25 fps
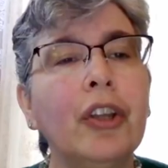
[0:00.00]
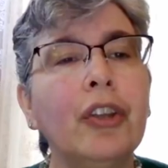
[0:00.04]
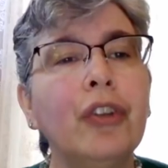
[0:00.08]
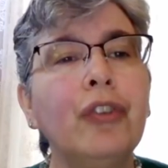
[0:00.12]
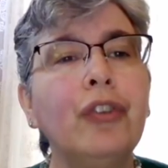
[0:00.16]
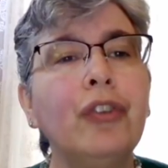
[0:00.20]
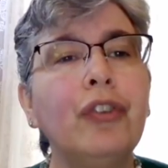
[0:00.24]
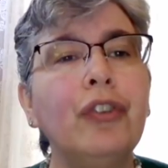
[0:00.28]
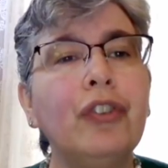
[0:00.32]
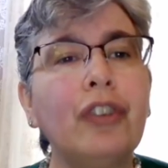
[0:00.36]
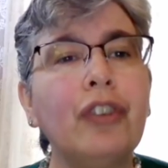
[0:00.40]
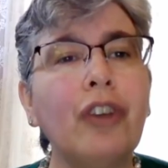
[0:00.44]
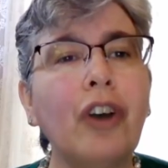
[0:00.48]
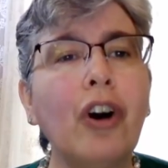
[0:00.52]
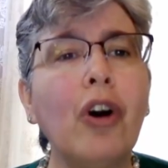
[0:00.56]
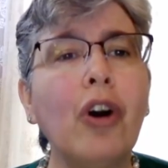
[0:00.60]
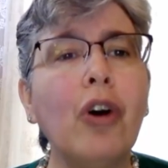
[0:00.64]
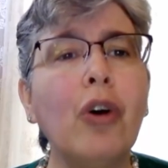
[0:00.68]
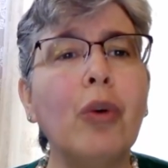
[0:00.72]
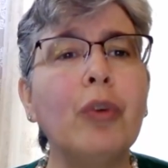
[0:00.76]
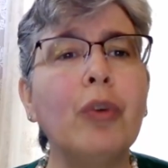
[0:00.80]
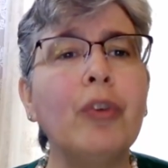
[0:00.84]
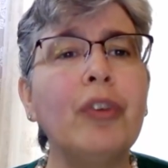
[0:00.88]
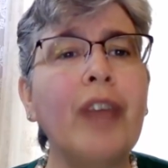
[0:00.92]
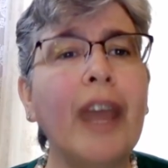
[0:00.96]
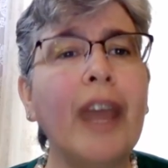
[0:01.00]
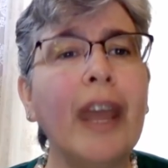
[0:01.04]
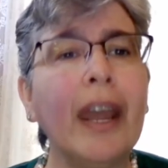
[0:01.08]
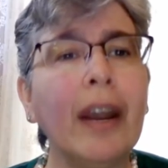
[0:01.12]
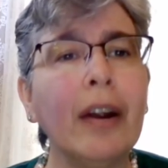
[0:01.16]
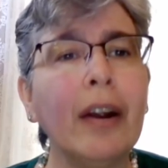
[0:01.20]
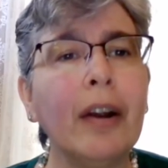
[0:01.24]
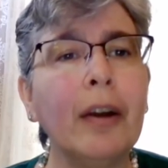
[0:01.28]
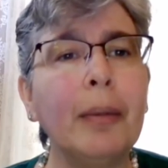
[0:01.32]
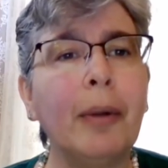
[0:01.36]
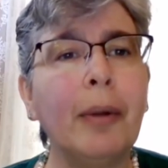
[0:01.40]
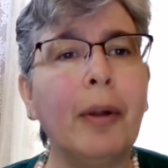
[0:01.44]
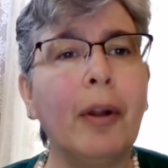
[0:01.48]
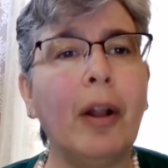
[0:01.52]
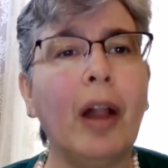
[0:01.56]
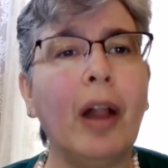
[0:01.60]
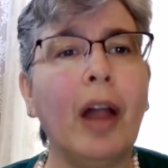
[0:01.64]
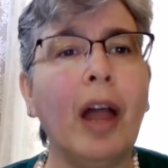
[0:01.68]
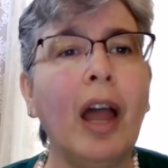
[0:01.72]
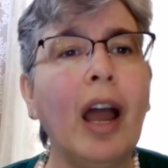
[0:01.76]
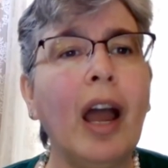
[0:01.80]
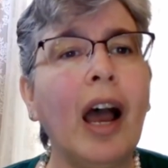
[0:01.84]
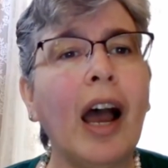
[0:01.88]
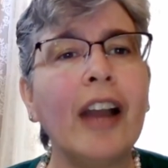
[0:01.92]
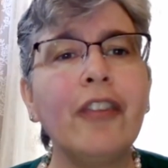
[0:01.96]
So terrible.
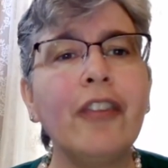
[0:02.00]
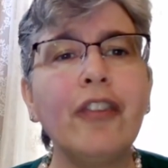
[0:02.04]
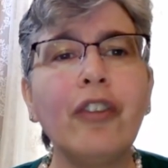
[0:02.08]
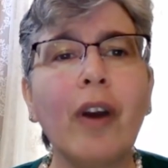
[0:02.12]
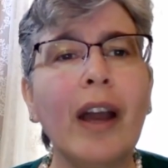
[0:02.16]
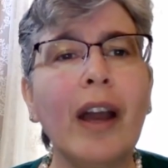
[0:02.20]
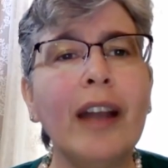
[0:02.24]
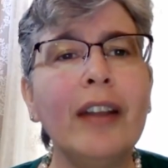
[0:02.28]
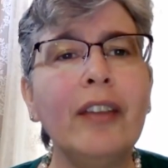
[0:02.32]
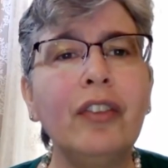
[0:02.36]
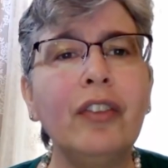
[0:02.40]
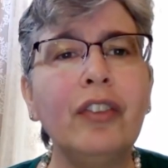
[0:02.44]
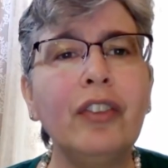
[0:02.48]
I tried